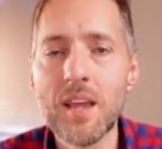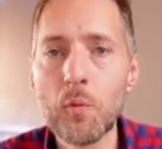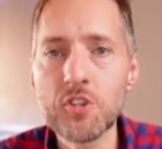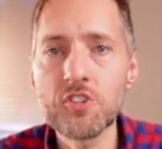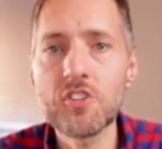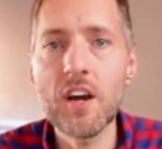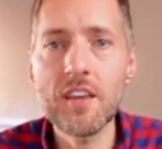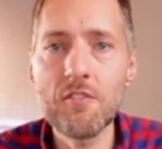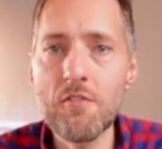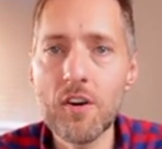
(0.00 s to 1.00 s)
Now, we're just
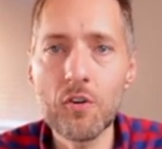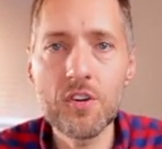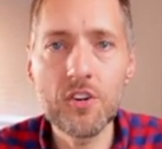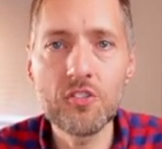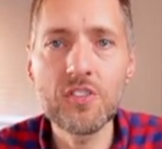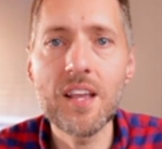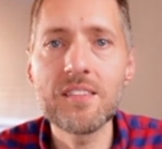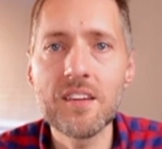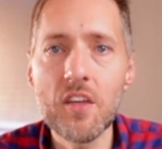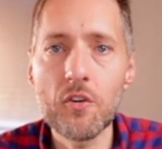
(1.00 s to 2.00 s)
talking federal here. State's
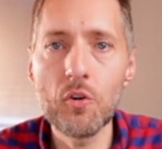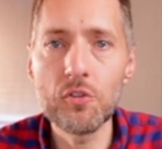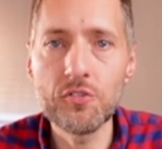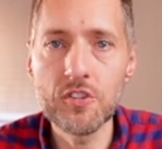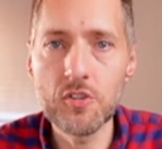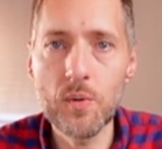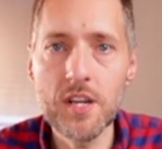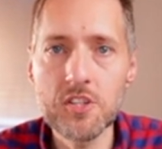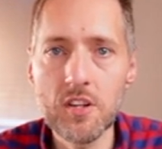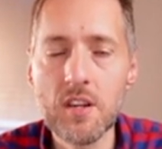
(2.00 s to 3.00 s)
another whole
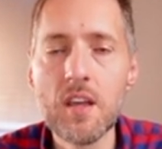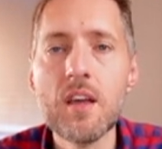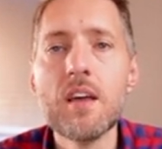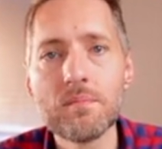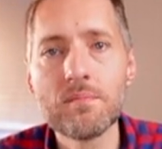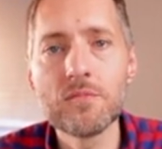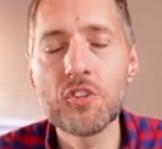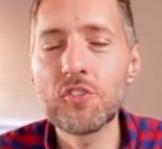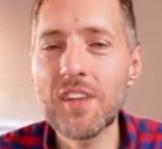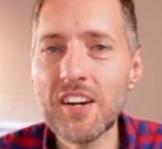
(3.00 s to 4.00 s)
situation. So
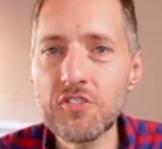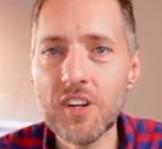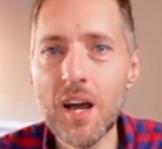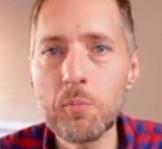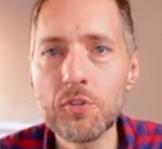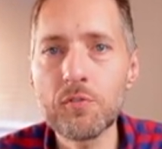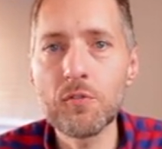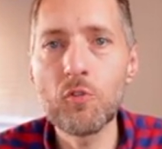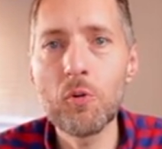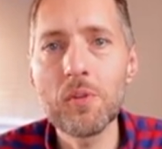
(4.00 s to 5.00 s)
there's actually a couple different
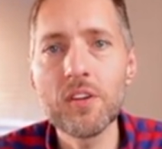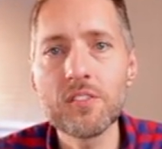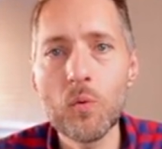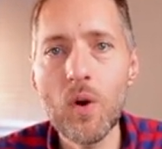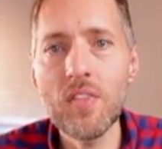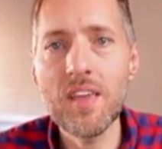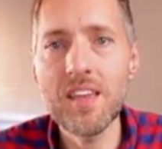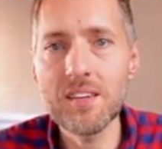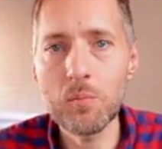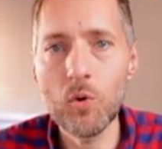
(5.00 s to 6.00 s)
formulas and a way they
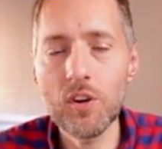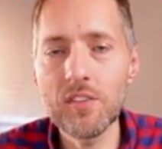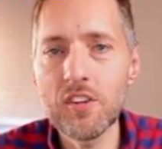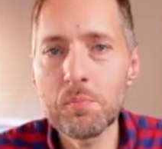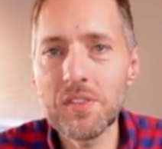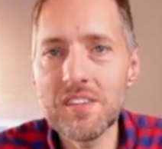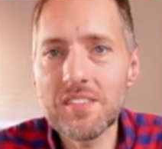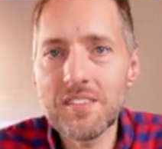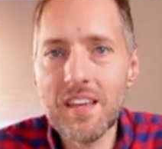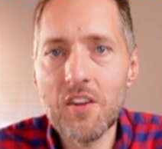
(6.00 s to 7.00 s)
end up working this, but this
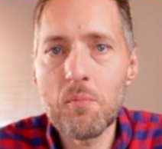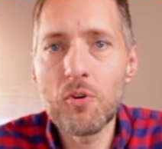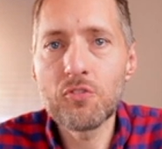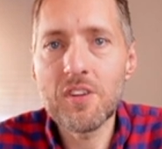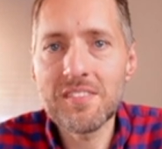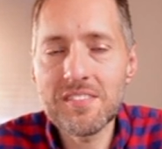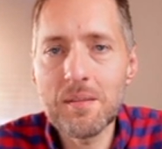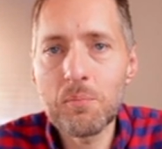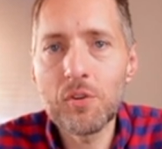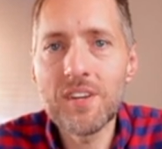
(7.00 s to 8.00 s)
is kind of the most
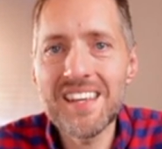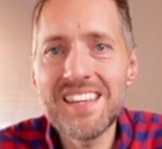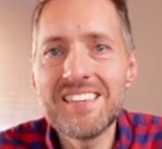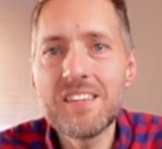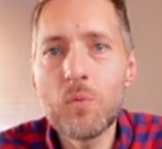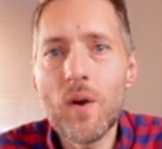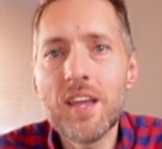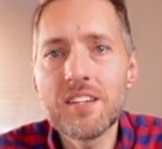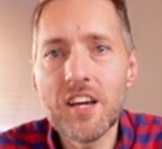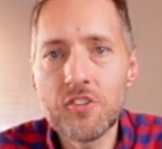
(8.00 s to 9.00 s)
simple and easy way
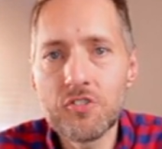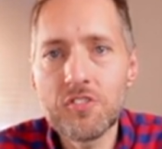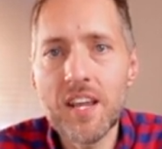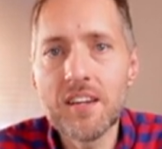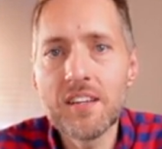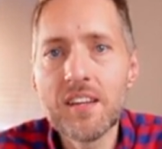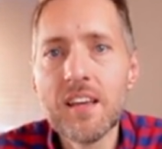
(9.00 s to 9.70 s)
to understand it.